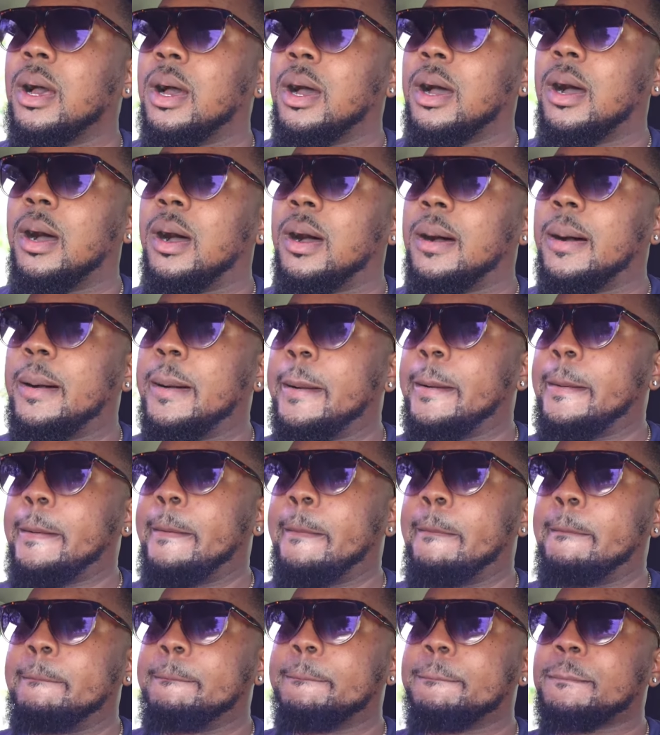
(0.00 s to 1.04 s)

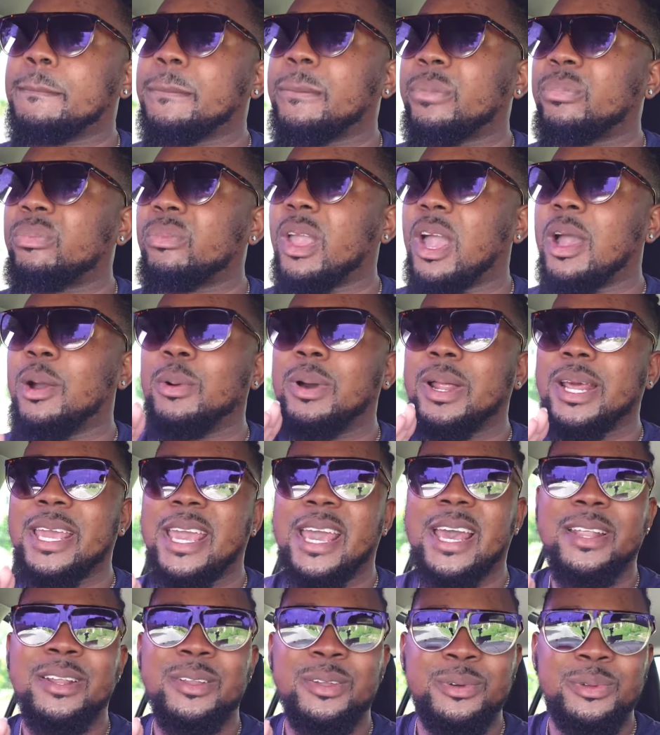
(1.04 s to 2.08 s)
I want to
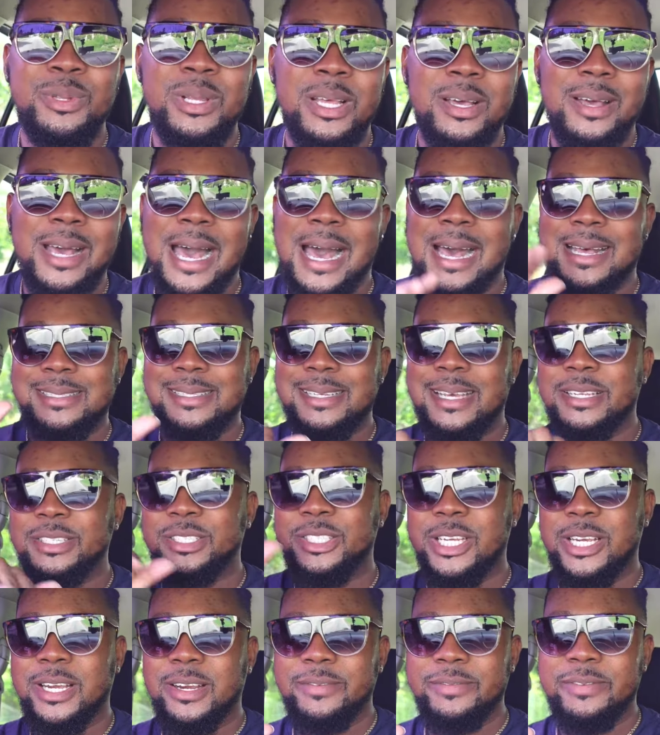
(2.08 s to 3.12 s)
get a new little accent
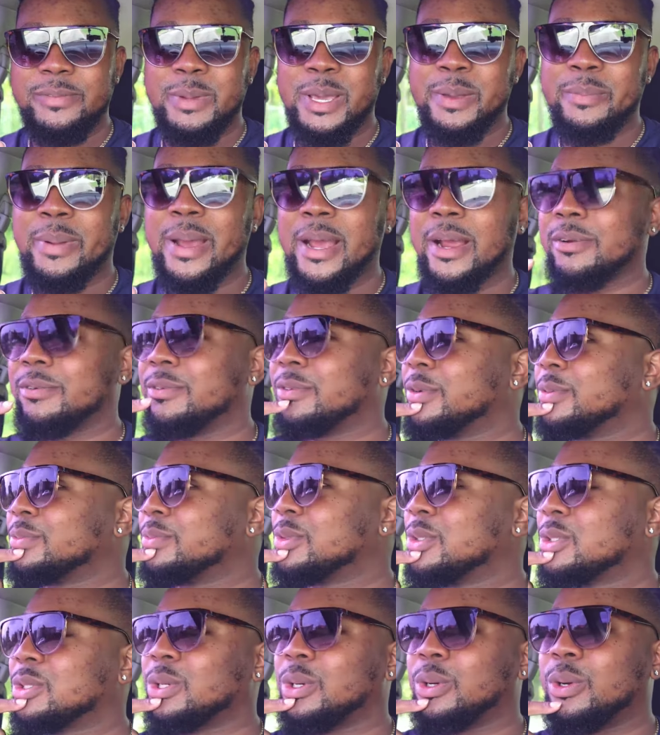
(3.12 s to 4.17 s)
chair for my bedroom,
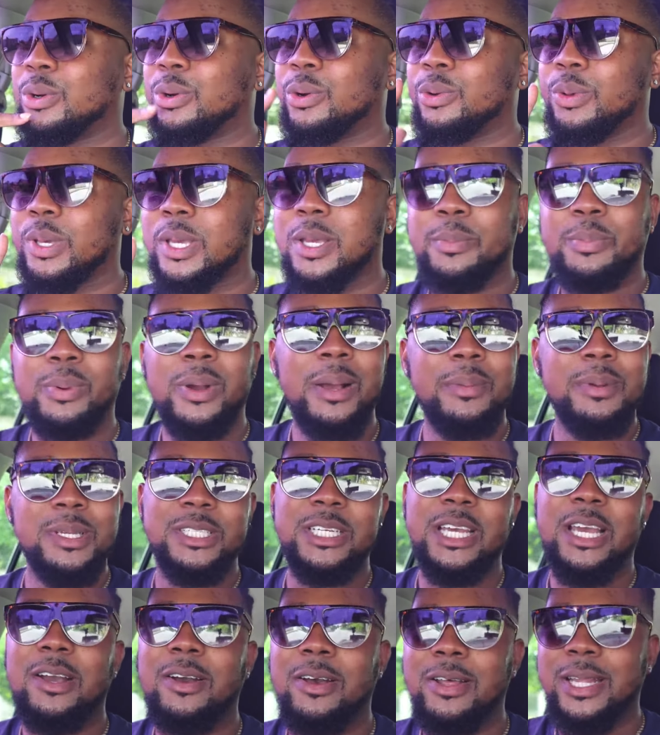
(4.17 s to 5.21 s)
so we can probably
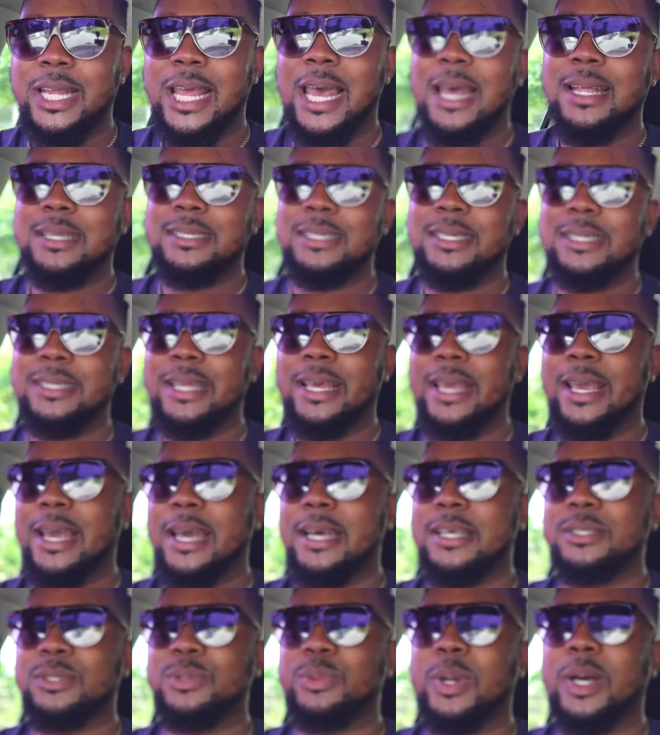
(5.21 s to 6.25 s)
check on that today
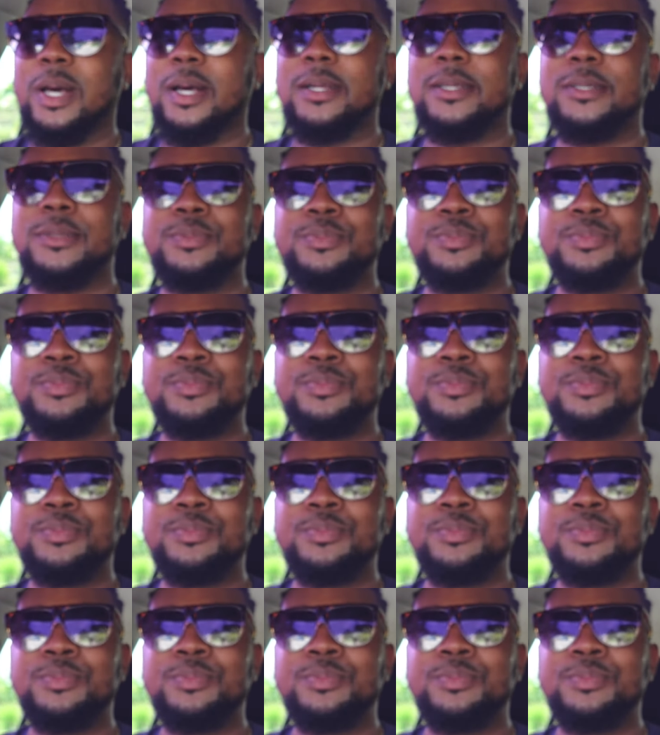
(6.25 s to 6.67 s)
as well.